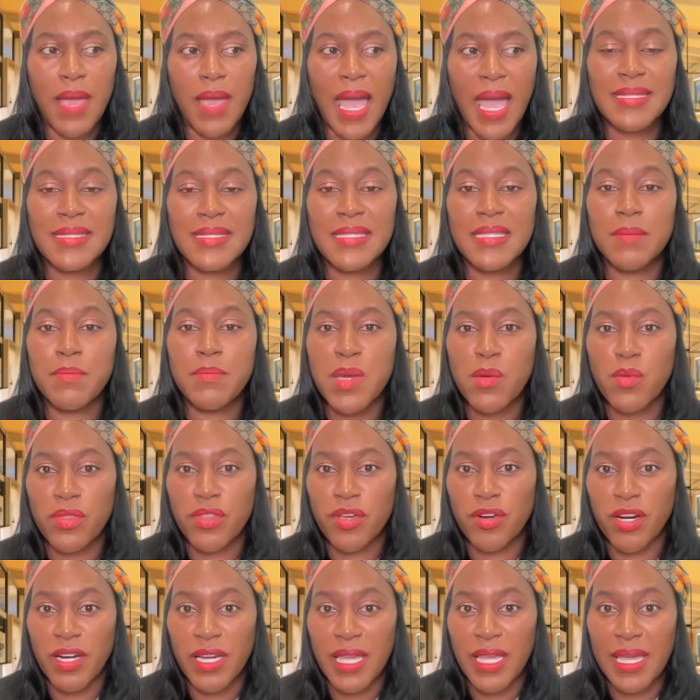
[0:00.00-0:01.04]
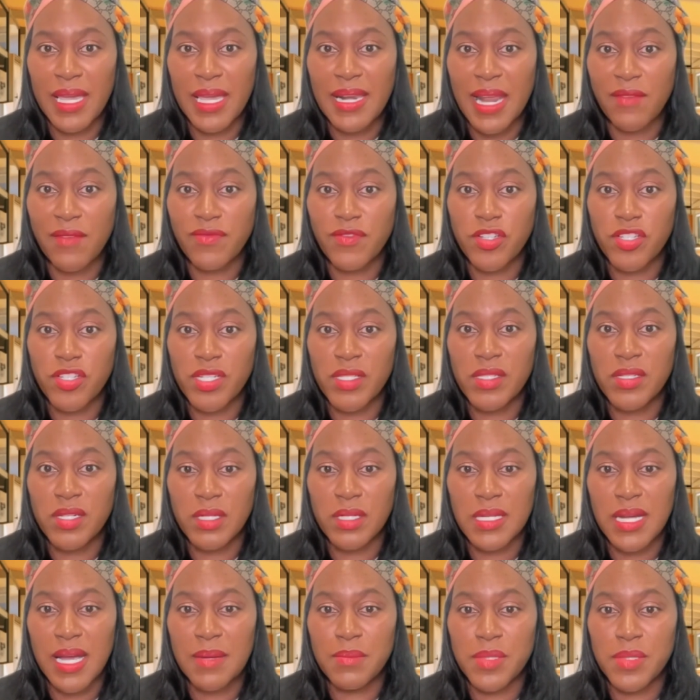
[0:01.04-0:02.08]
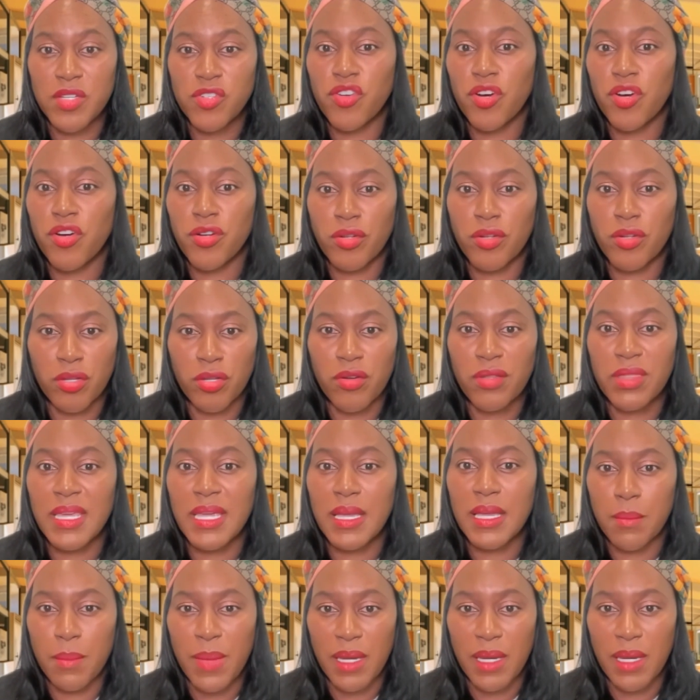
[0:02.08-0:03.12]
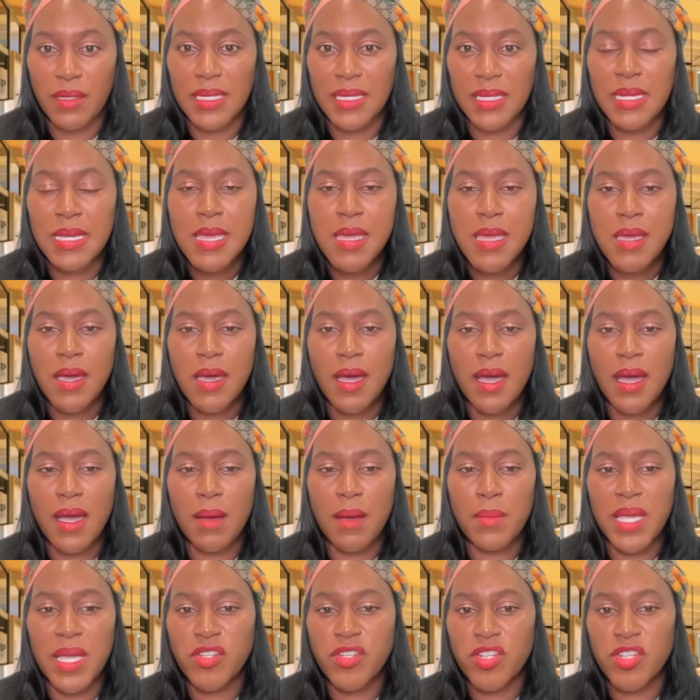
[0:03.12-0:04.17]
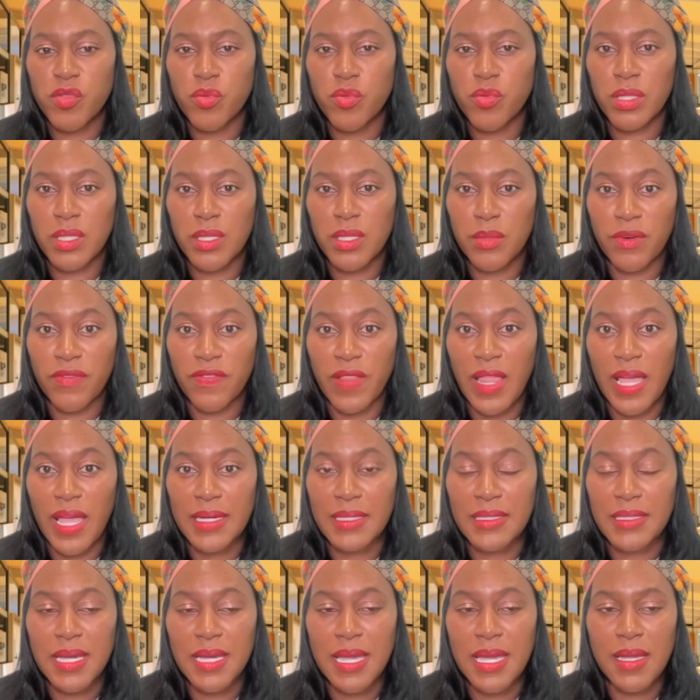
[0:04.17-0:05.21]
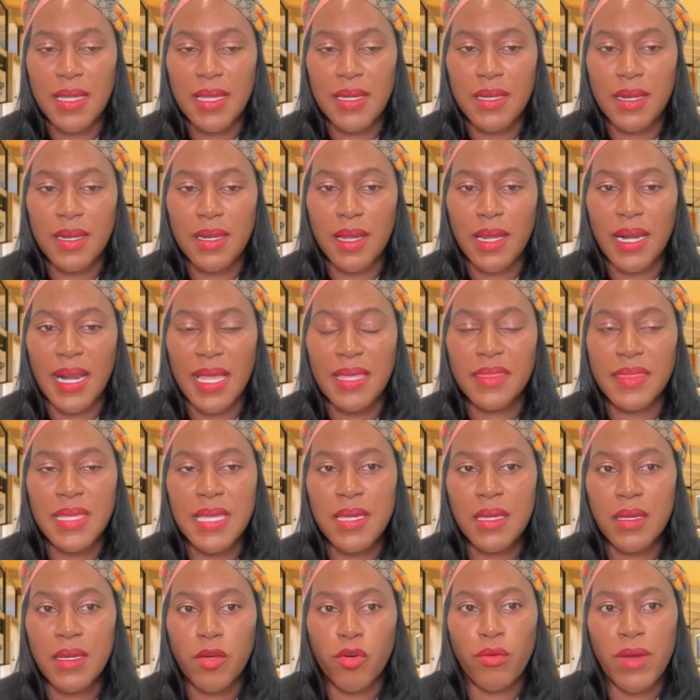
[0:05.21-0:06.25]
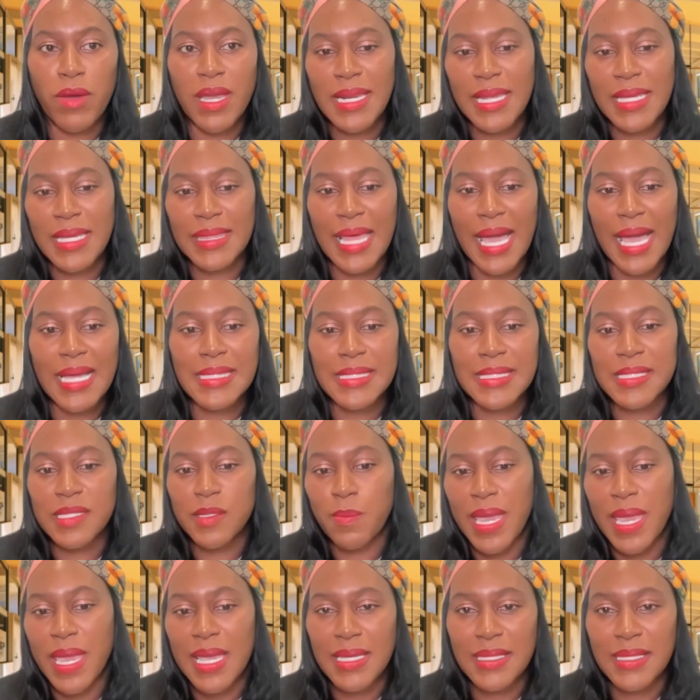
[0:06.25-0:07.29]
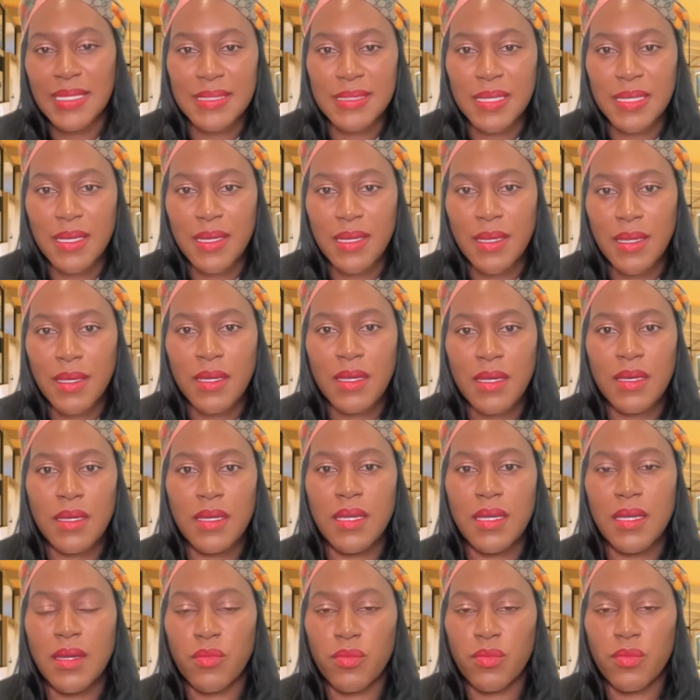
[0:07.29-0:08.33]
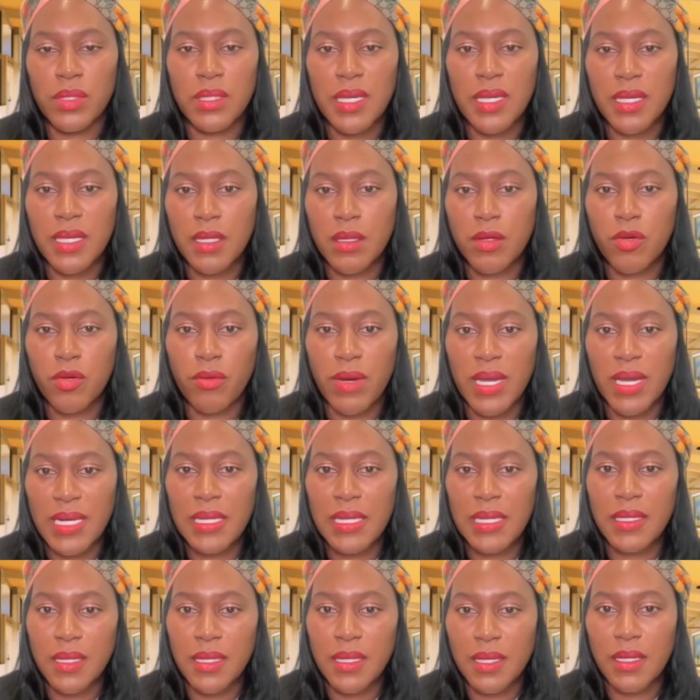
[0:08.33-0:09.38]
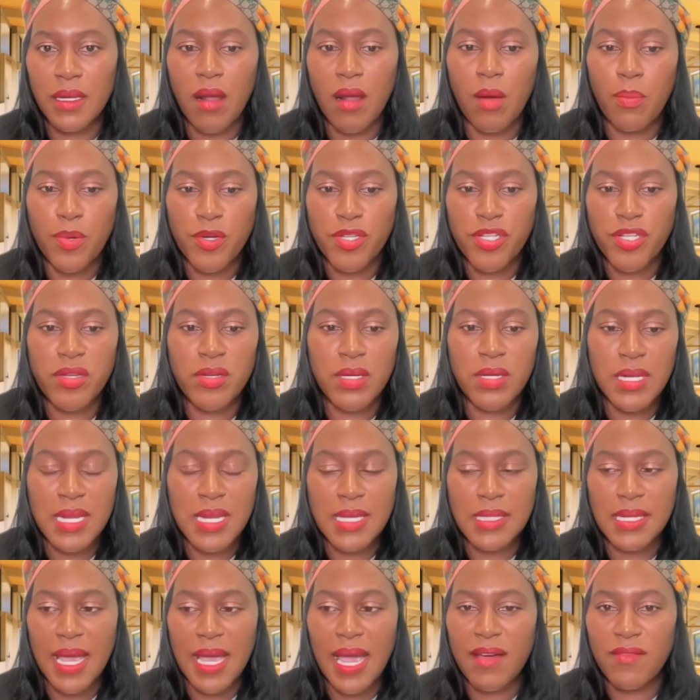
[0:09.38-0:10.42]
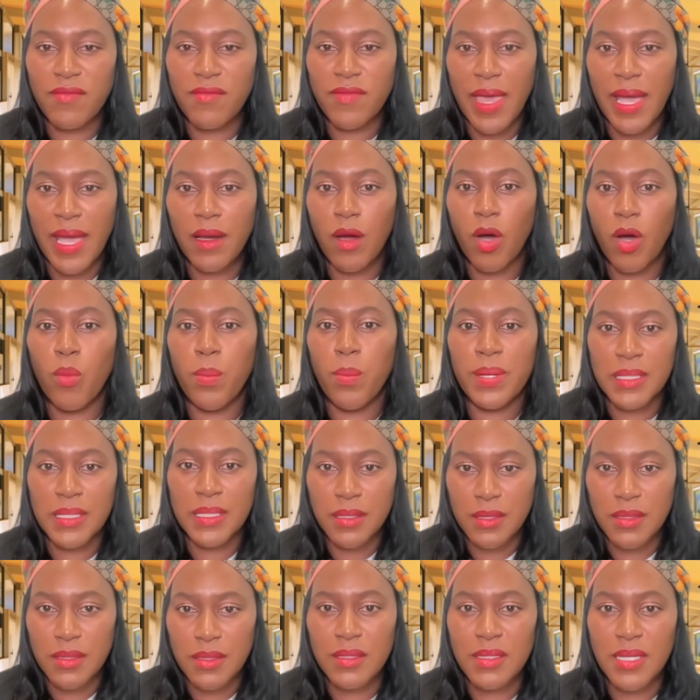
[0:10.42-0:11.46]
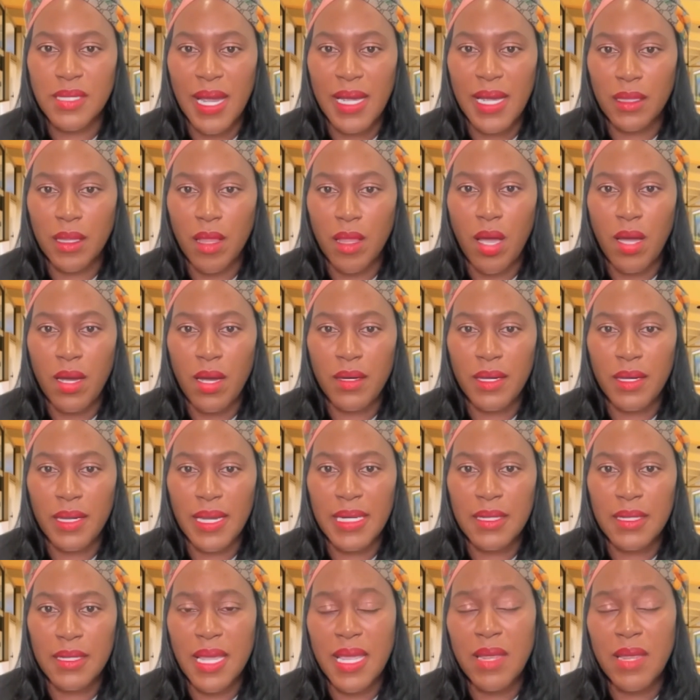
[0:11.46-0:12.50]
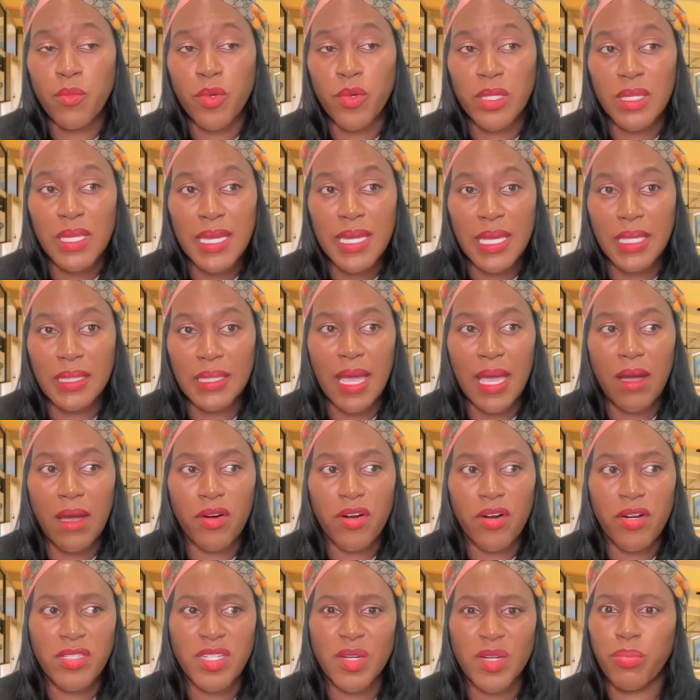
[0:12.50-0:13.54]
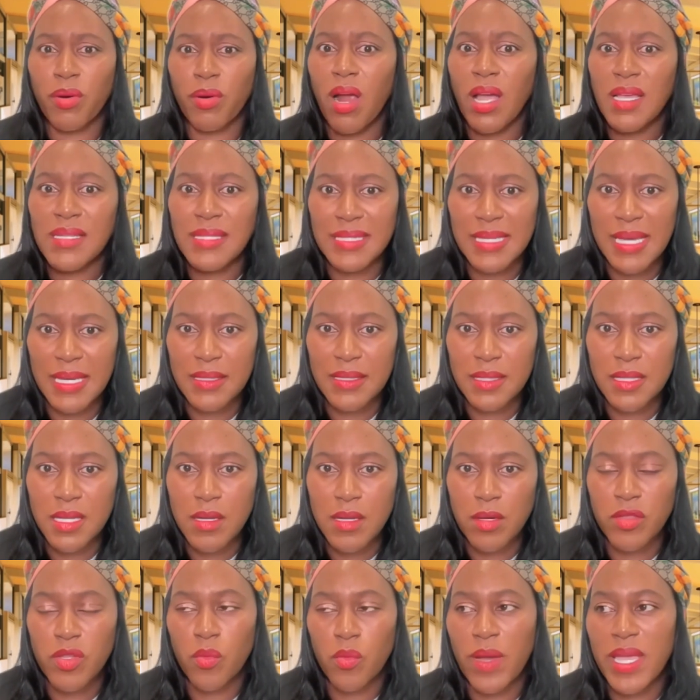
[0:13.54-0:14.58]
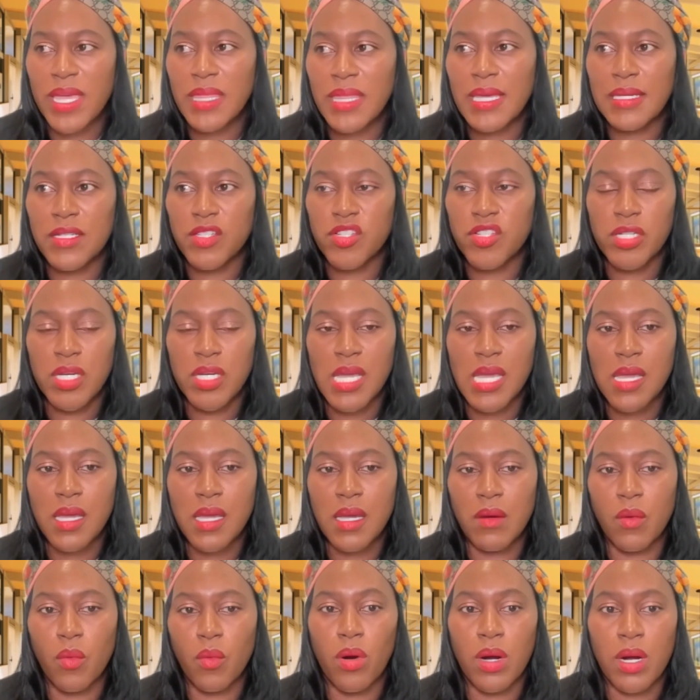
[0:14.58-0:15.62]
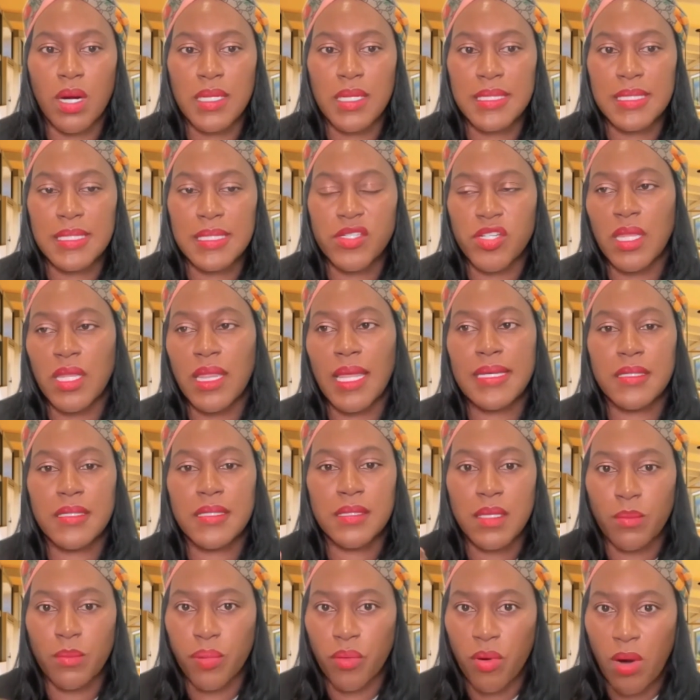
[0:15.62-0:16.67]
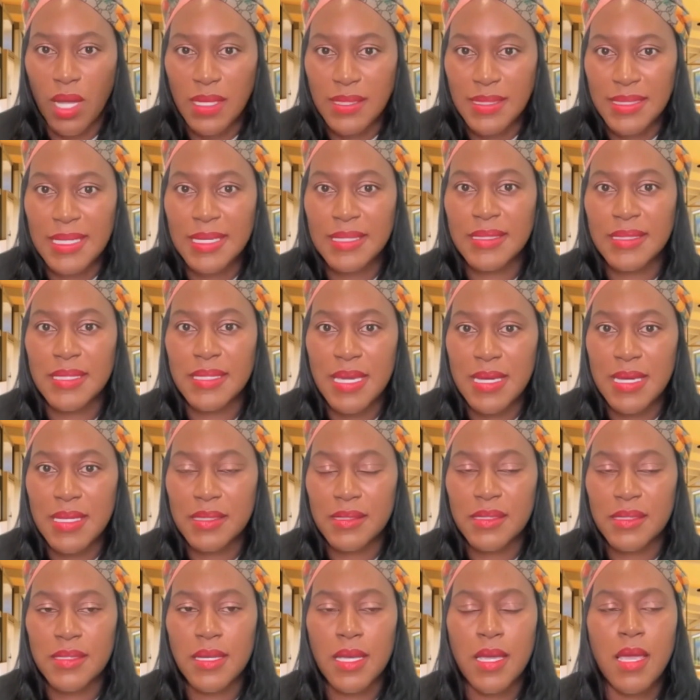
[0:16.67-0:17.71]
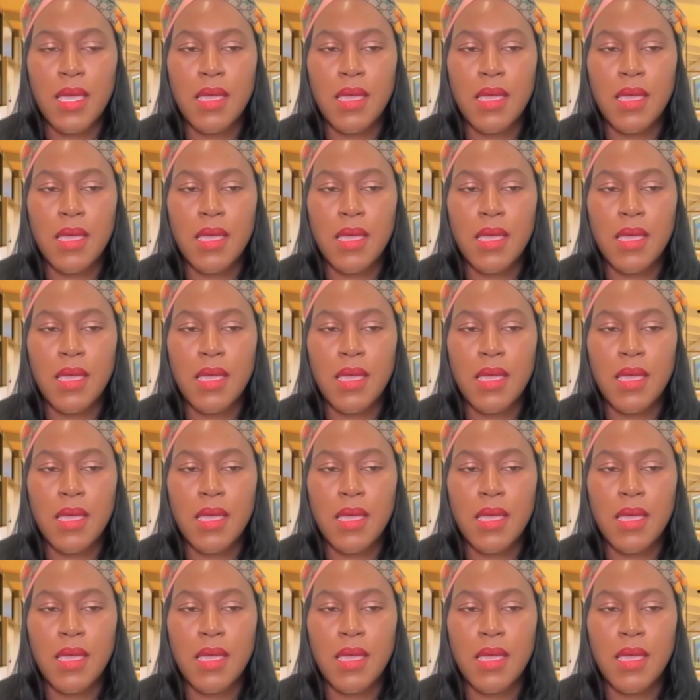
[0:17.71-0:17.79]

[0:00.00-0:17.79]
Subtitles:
asked to meet with her again after she took time to journal or think about it, and just really reflect. And I think creating that space, it really created an opportunity to have that open dialogue and really allow her to process. The way that she works is she likes to process things.